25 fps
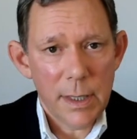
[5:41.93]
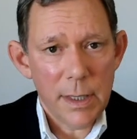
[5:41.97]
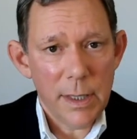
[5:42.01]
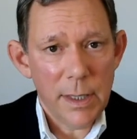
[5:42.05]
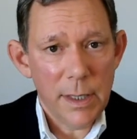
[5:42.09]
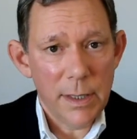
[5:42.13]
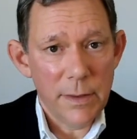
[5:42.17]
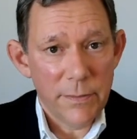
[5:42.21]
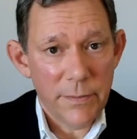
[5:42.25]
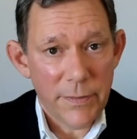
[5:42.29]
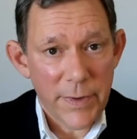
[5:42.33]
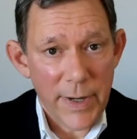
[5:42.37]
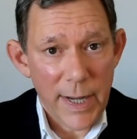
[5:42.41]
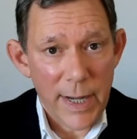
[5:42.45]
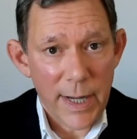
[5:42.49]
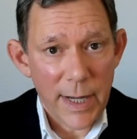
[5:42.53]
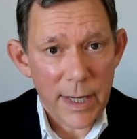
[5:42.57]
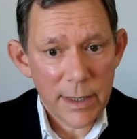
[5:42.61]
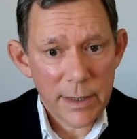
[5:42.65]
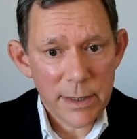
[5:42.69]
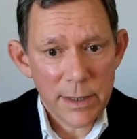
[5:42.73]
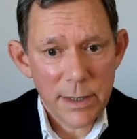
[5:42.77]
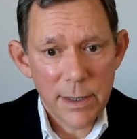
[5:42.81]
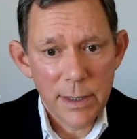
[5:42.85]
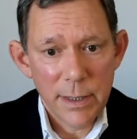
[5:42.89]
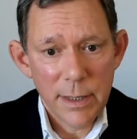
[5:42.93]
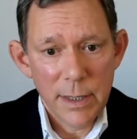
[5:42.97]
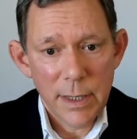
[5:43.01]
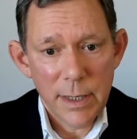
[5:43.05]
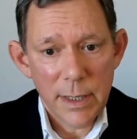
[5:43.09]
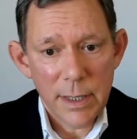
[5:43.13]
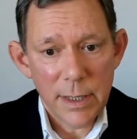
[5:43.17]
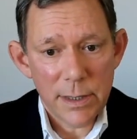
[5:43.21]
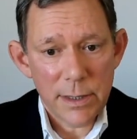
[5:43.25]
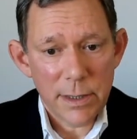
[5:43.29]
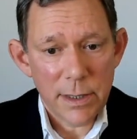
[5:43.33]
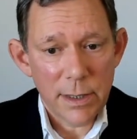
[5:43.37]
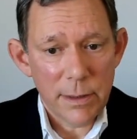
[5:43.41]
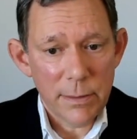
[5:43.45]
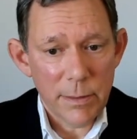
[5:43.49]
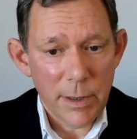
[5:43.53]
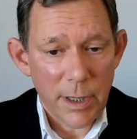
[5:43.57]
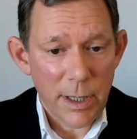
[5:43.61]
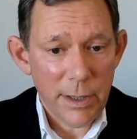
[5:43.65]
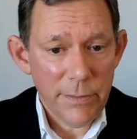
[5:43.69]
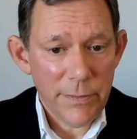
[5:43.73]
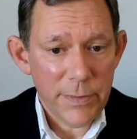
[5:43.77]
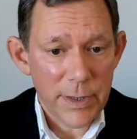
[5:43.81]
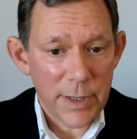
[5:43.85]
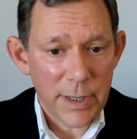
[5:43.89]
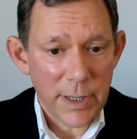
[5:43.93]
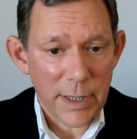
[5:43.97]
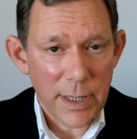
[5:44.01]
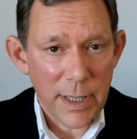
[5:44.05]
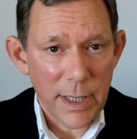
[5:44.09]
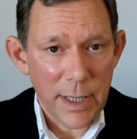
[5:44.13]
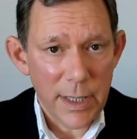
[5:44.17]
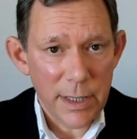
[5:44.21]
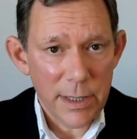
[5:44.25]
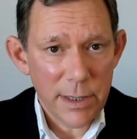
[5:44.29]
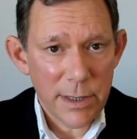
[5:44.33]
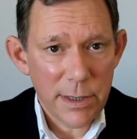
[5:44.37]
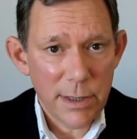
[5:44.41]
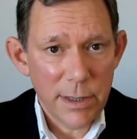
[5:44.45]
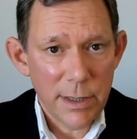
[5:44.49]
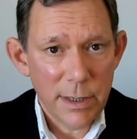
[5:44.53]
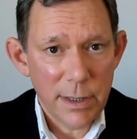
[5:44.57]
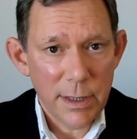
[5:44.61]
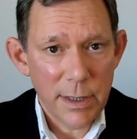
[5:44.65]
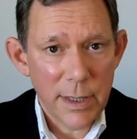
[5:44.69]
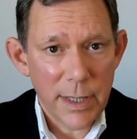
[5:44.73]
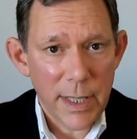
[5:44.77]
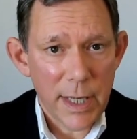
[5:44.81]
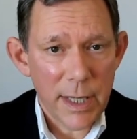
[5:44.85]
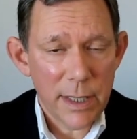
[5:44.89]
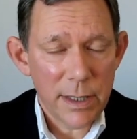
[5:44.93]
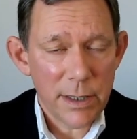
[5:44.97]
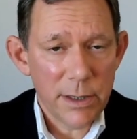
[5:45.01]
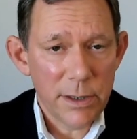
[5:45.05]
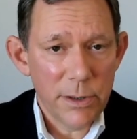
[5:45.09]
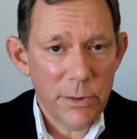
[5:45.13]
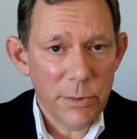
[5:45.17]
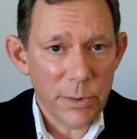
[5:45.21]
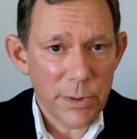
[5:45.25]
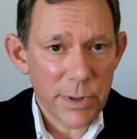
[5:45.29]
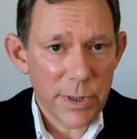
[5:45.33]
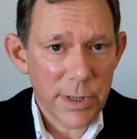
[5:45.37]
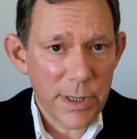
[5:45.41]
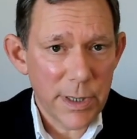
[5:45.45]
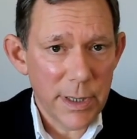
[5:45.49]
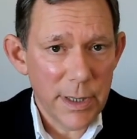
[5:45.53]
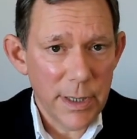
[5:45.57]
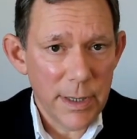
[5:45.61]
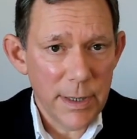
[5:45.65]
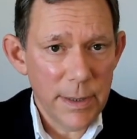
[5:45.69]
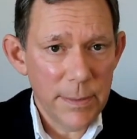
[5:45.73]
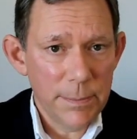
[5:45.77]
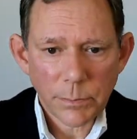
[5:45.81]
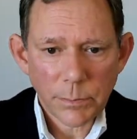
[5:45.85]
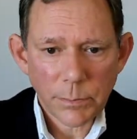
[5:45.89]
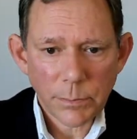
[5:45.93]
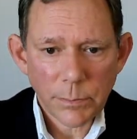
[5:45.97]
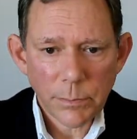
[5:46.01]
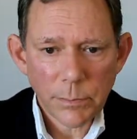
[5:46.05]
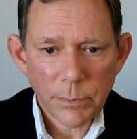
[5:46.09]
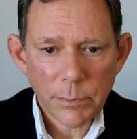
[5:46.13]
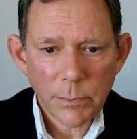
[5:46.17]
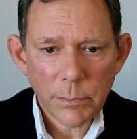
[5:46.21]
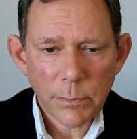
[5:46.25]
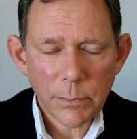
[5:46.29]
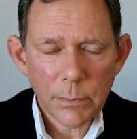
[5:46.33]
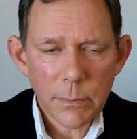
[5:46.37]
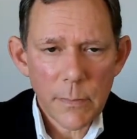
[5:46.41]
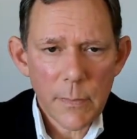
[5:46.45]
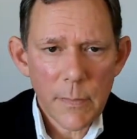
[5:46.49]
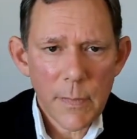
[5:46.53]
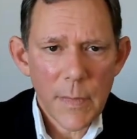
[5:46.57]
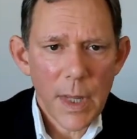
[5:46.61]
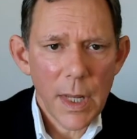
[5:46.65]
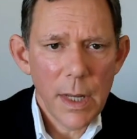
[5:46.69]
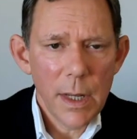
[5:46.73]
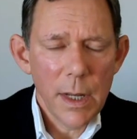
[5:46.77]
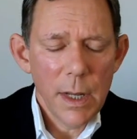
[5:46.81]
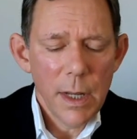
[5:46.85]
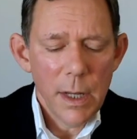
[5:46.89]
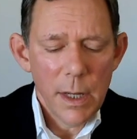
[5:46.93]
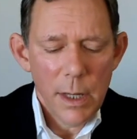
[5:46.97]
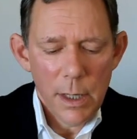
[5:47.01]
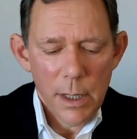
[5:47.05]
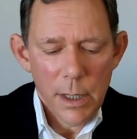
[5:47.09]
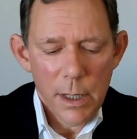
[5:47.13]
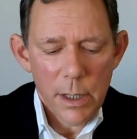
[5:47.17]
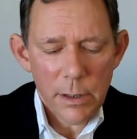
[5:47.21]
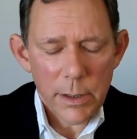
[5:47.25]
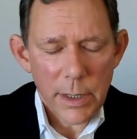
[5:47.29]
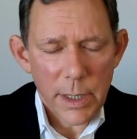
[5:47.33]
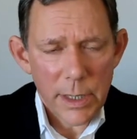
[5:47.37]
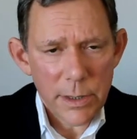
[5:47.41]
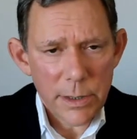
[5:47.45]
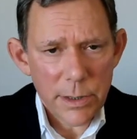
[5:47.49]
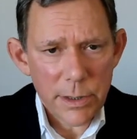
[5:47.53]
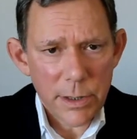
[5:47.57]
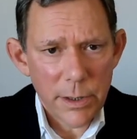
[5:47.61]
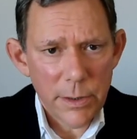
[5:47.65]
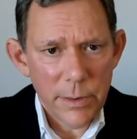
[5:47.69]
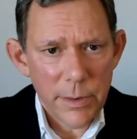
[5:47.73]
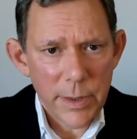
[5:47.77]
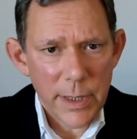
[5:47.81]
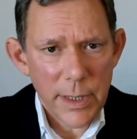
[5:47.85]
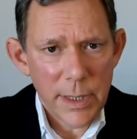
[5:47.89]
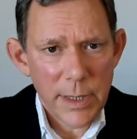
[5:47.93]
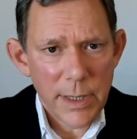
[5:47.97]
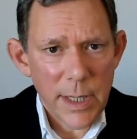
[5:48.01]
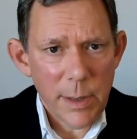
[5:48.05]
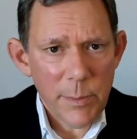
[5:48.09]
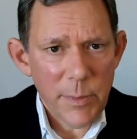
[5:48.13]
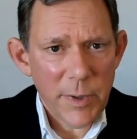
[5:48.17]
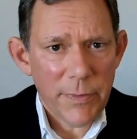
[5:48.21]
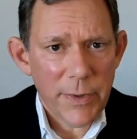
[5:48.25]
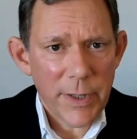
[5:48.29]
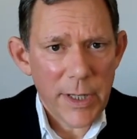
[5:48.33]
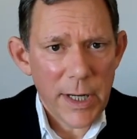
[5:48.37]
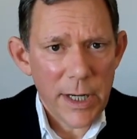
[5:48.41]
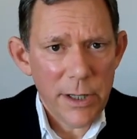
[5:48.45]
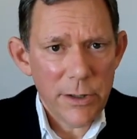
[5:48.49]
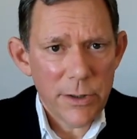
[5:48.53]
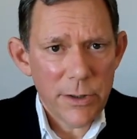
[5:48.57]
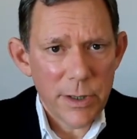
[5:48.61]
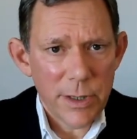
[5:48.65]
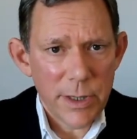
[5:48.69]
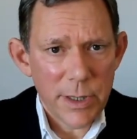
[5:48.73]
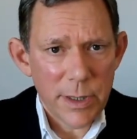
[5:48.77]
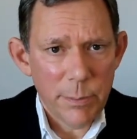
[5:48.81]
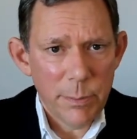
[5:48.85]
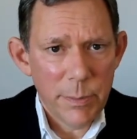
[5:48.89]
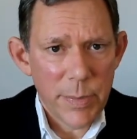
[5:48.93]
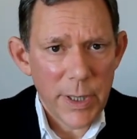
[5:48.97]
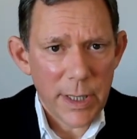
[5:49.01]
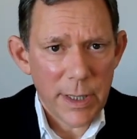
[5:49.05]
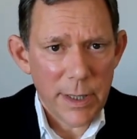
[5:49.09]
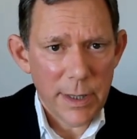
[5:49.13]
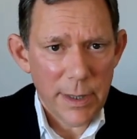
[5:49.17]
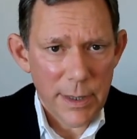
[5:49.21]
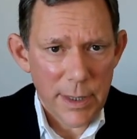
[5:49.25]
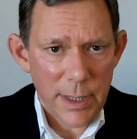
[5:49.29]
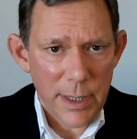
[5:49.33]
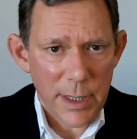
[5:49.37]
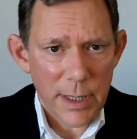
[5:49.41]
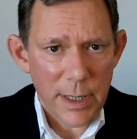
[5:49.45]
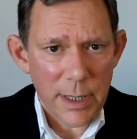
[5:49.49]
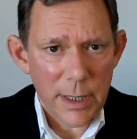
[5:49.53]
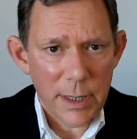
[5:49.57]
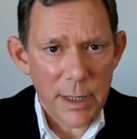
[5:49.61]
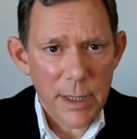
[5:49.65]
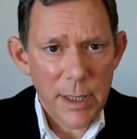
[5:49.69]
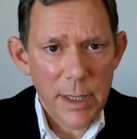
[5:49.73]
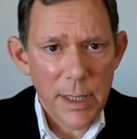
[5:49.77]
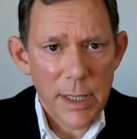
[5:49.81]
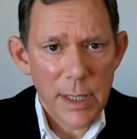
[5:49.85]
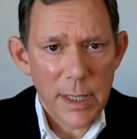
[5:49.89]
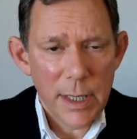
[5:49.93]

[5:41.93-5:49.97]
In fact, it's often the case that you'll see. Okay, so indemnification is a big thing.